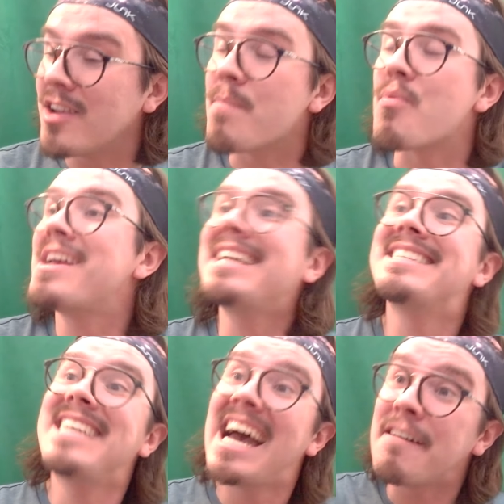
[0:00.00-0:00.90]
Your
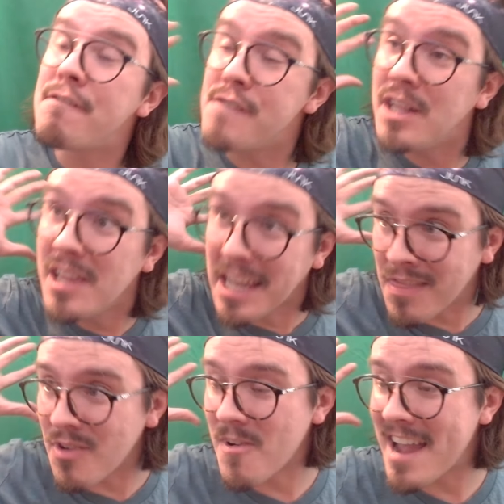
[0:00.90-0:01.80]
brain's gotta fill
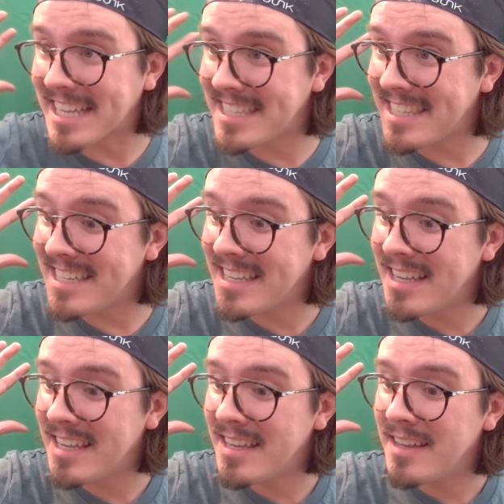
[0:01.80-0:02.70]
in the rest.
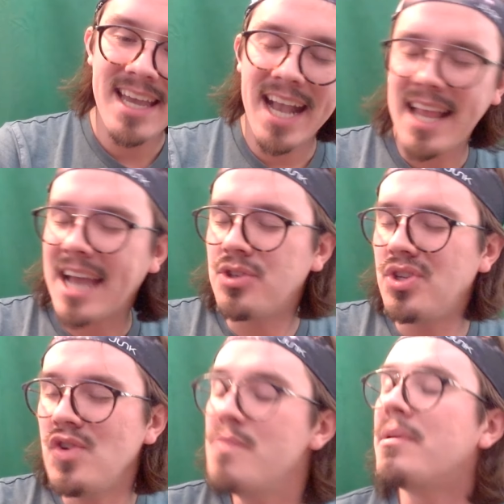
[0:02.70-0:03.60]
And I
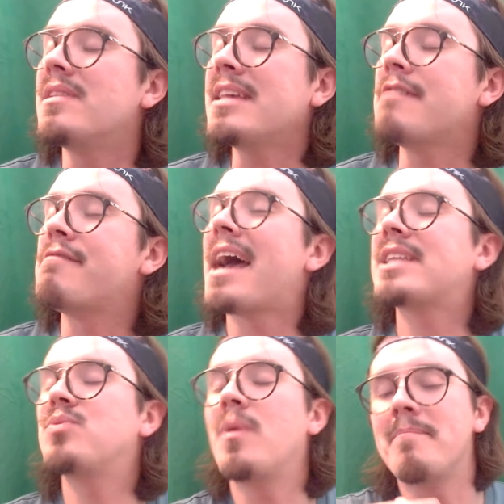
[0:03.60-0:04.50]
do believe
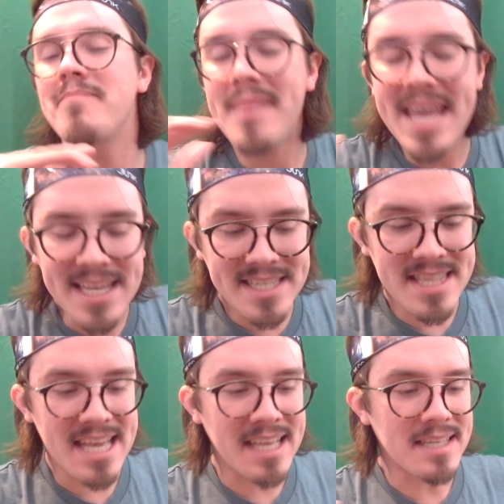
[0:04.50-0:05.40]
that's what
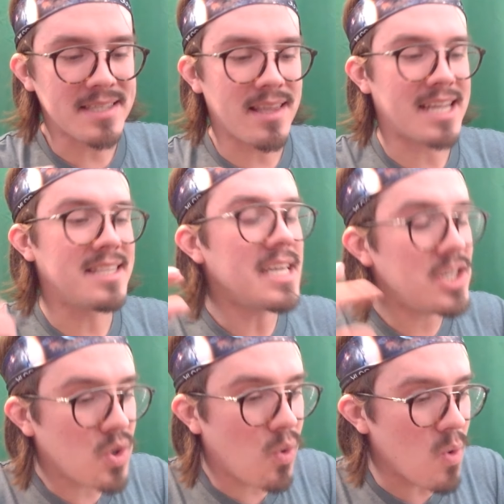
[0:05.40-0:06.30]
makes things like
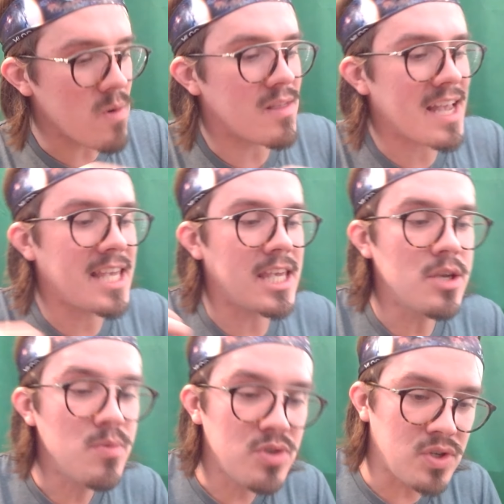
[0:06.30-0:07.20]
Discord, like
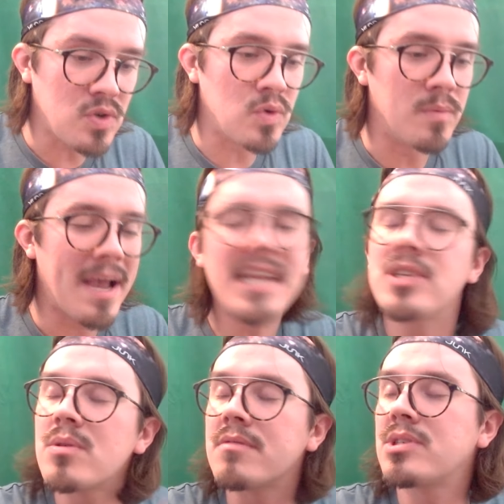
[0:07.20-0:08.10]
YouTube,
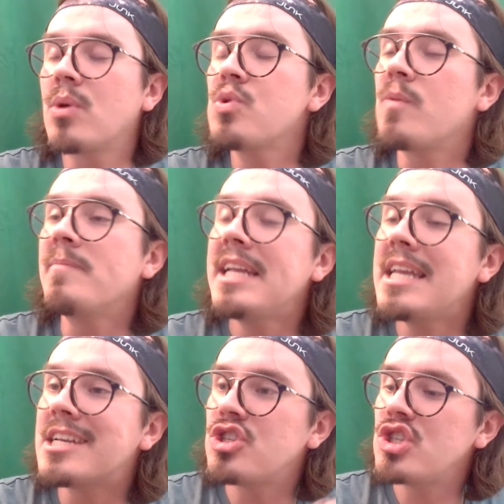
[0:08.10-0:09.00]
any sort of social
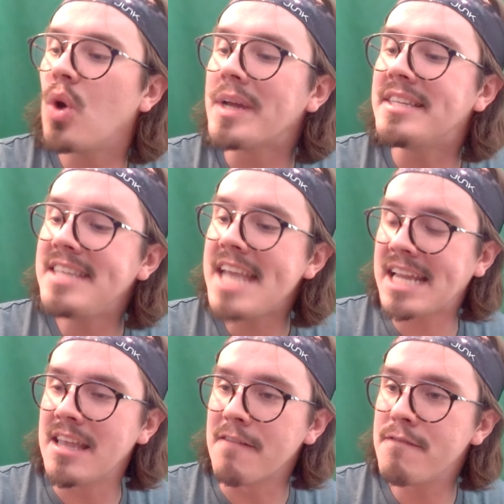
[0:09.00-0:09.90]
media so
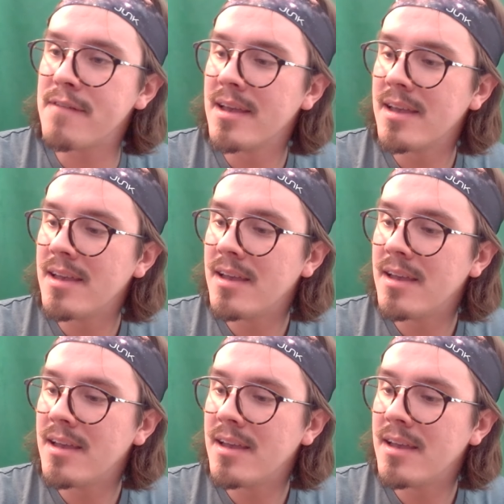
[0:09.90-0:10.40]
addictive.